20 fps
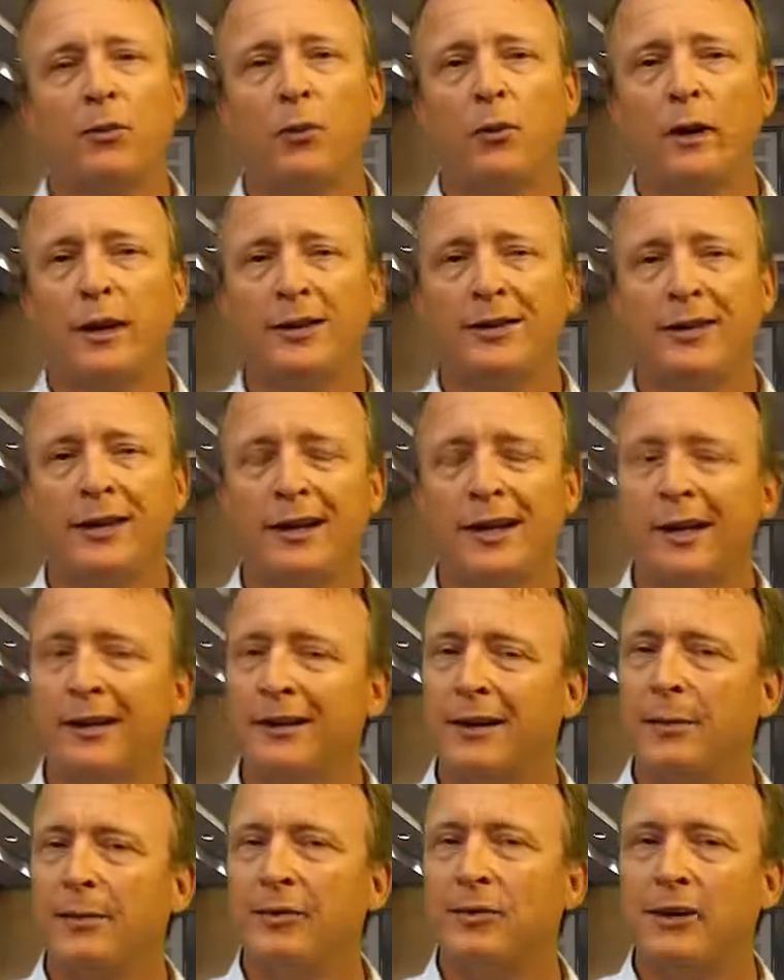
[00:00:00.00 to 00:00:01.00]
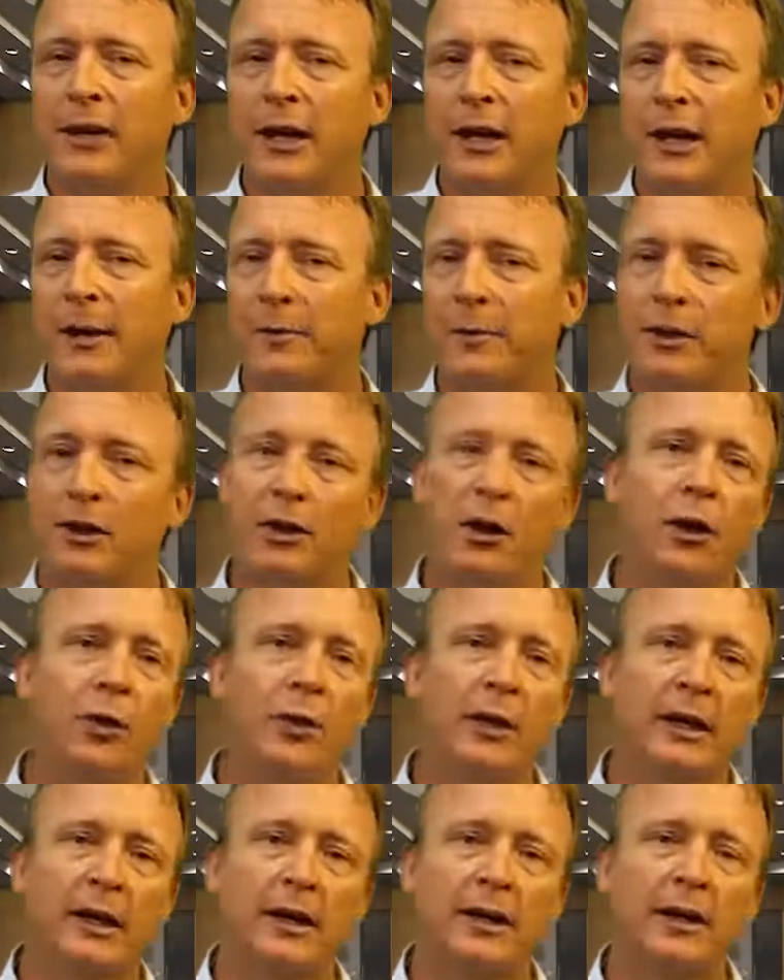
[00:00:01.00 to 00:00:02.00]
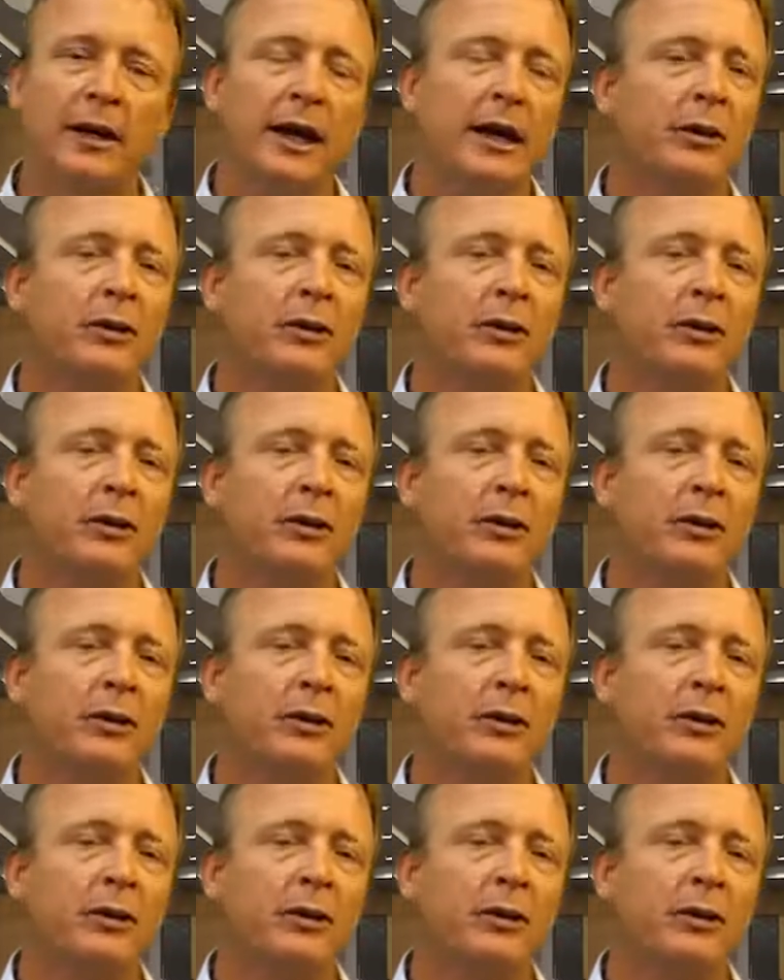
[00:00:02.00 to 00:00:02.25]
once I get them set up and going,